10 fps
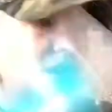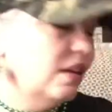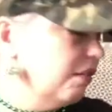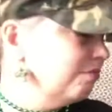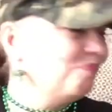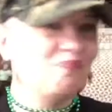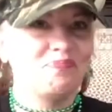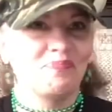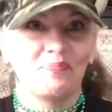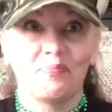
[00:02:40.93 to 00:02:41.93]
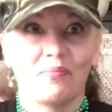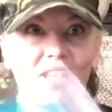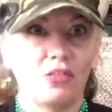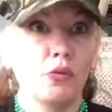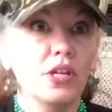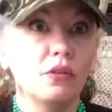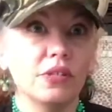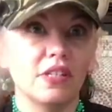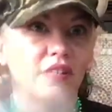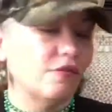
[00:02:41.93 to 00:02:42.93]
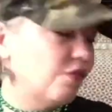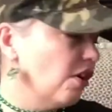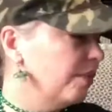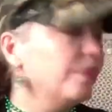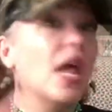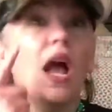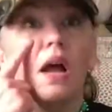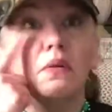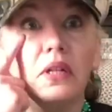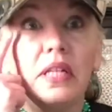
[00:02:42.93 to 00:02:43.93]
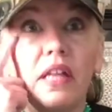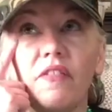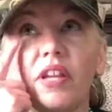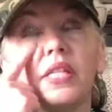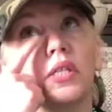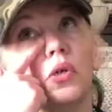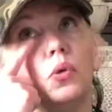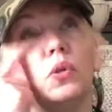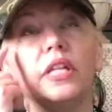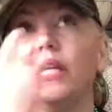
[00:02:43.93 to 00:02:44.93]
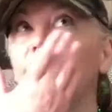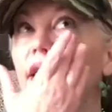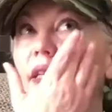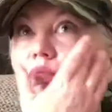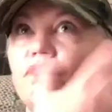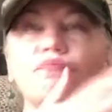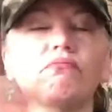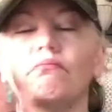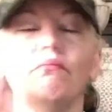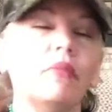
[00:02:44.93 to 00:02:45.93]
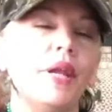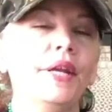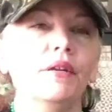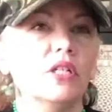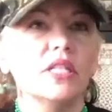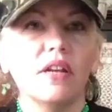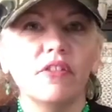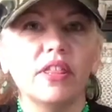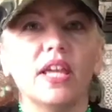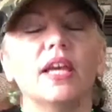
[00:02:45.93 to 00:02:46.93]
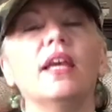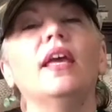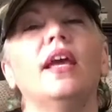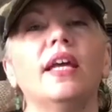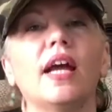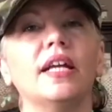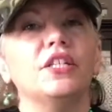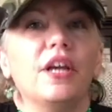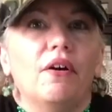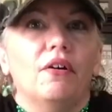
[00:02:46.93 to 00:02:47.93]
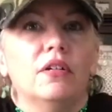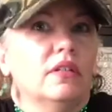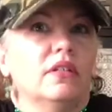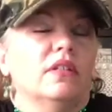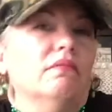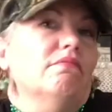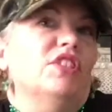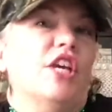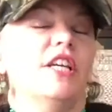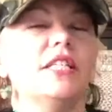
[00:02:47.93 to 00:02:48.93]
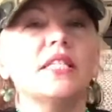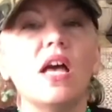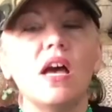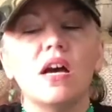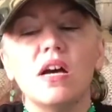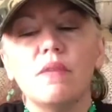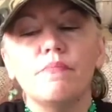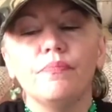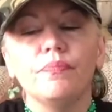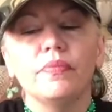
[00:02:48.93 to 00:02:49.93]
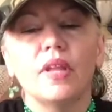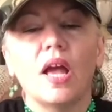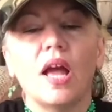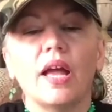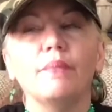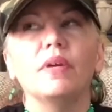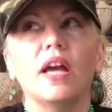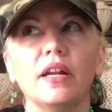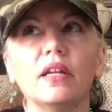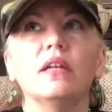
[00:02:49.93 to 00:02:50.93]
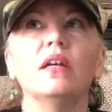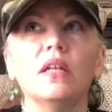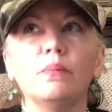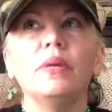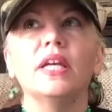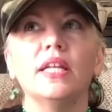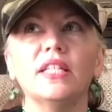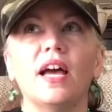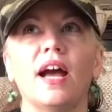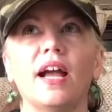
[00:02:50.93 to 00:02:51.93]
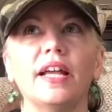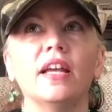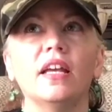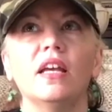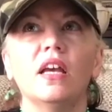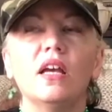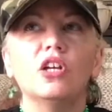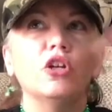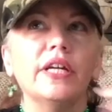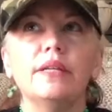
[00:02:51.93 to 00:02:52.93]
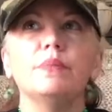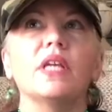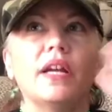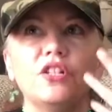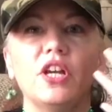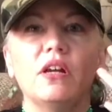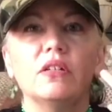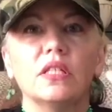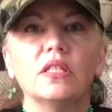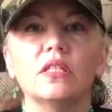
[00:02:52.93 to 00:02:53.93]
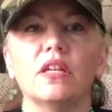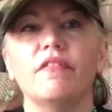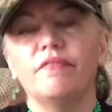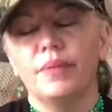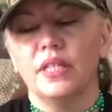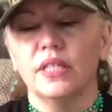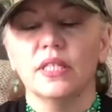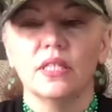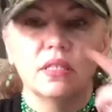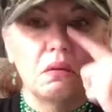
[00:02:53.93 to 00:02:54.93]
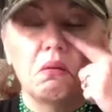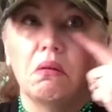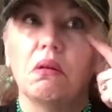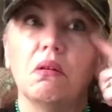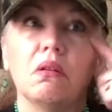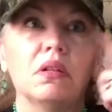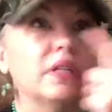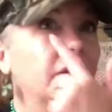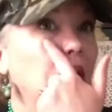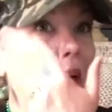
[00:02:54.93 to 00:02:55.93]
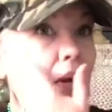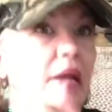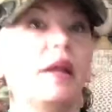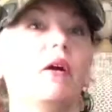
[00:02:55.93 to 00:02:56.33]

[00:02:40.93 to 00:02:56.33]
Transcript: you know, three uses so far. I really love it. It's cooling and, you know, does everything an eye gel does. Um, I'm kind of big into eye creams, eye gels and stuff because, oh, you know, I need